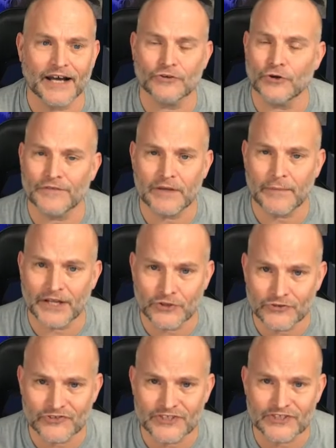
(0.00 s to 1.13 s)
don't know if anybody
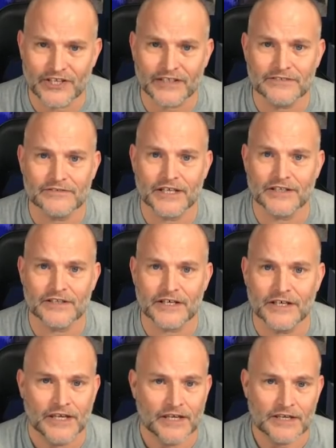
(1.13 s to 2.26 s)
using this yet in the
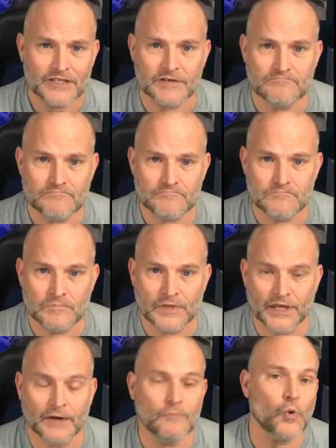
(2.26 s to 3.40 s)

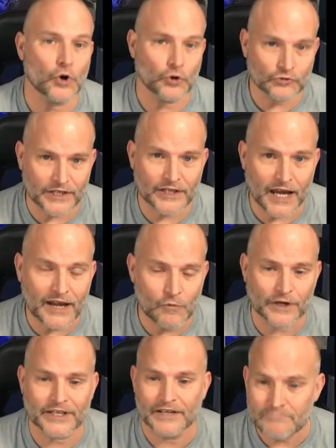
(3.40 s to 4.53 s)
M world that I
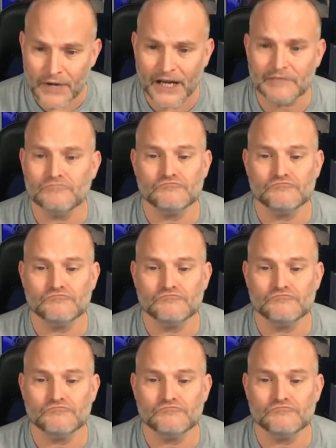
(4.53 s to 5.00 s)
work in, but